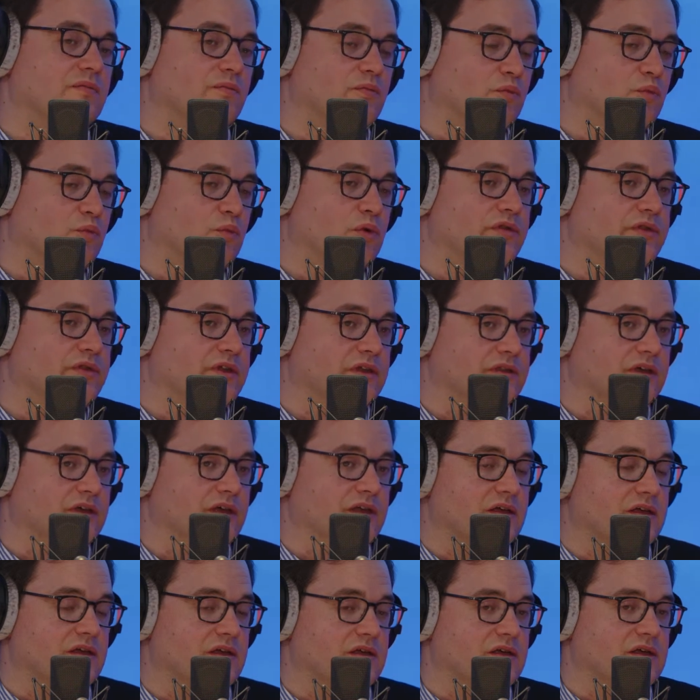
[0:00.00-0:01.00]
One thing
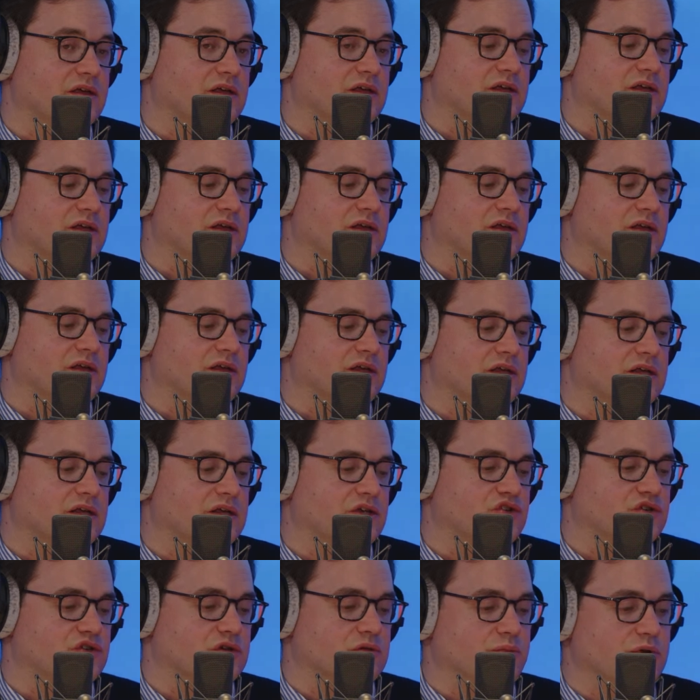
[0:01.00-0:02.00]
that he
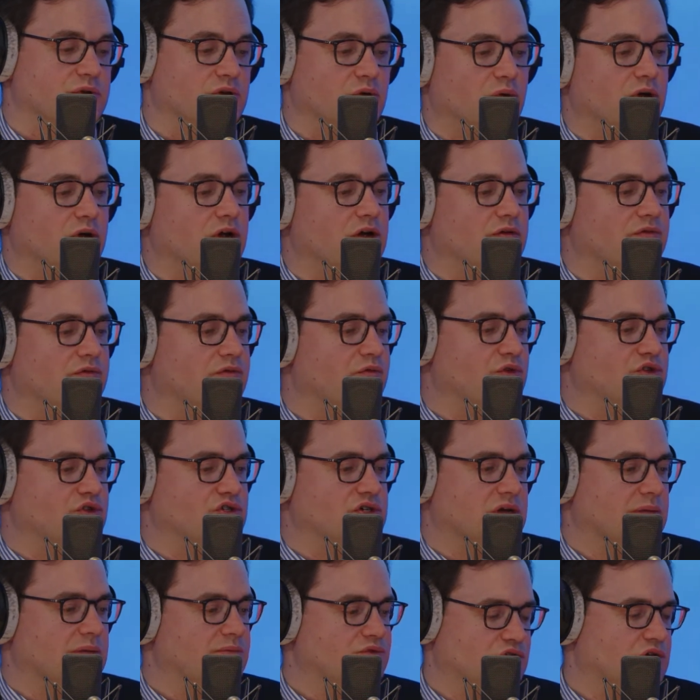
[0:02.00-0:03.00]
should be aware of, which
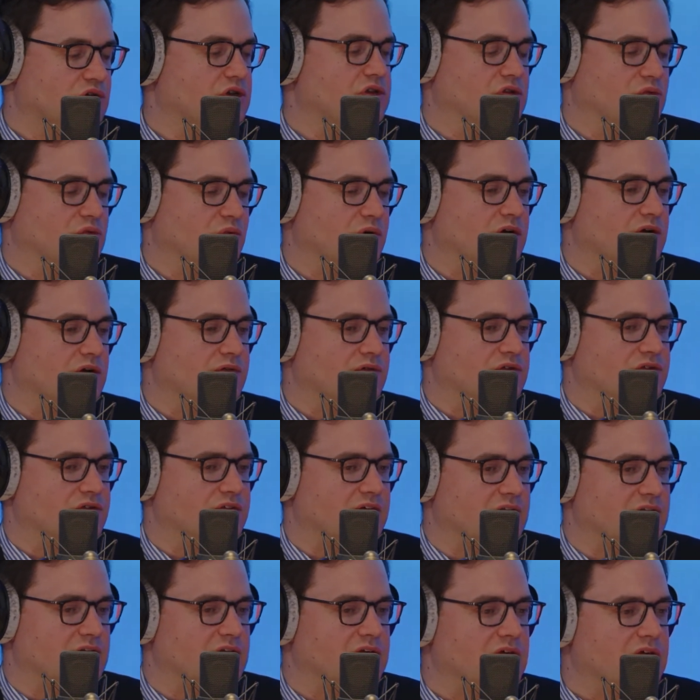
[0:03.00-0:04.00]
I'm sure he's aware of, is
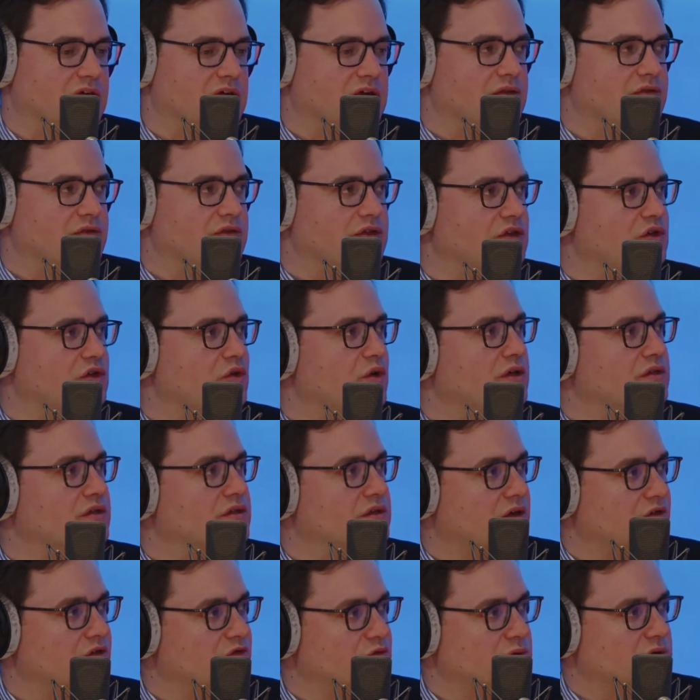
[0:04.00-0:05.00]
that the U.S.
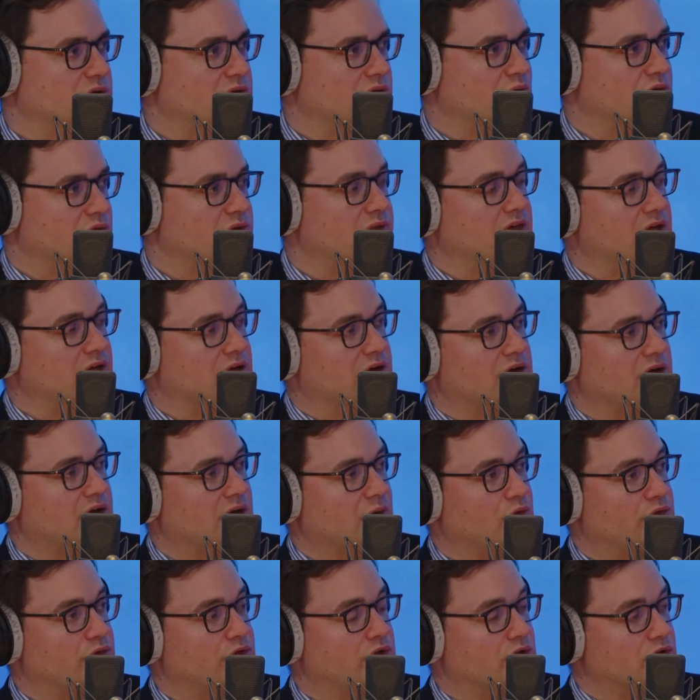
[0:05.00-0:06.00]
government, when they're
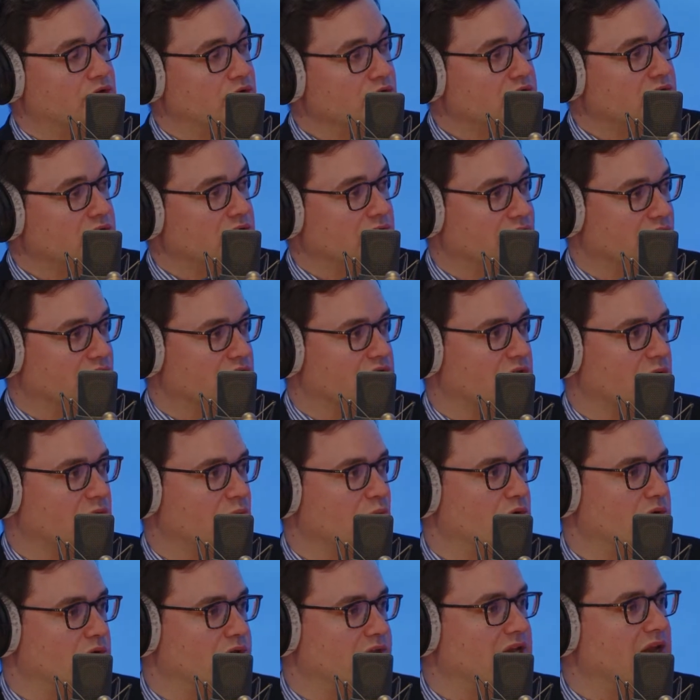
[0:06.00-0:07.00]
looking for
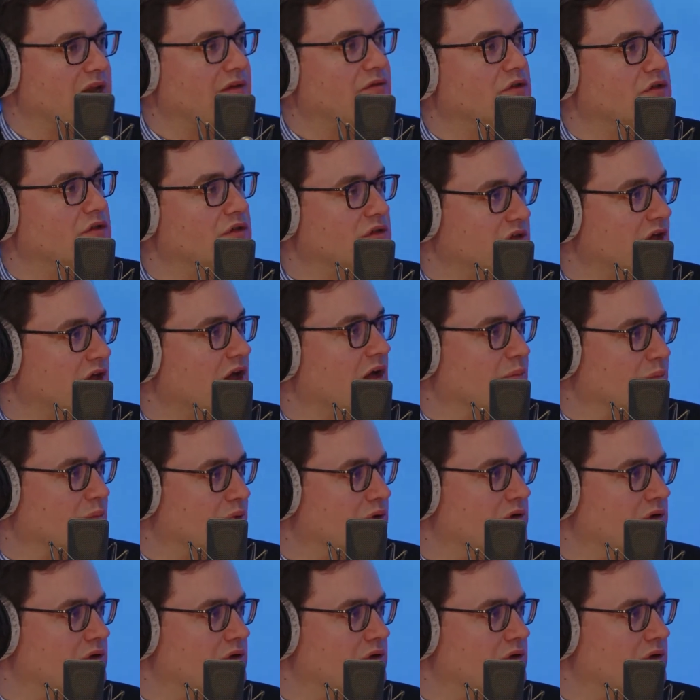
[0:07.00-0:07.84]
someone, they never stop.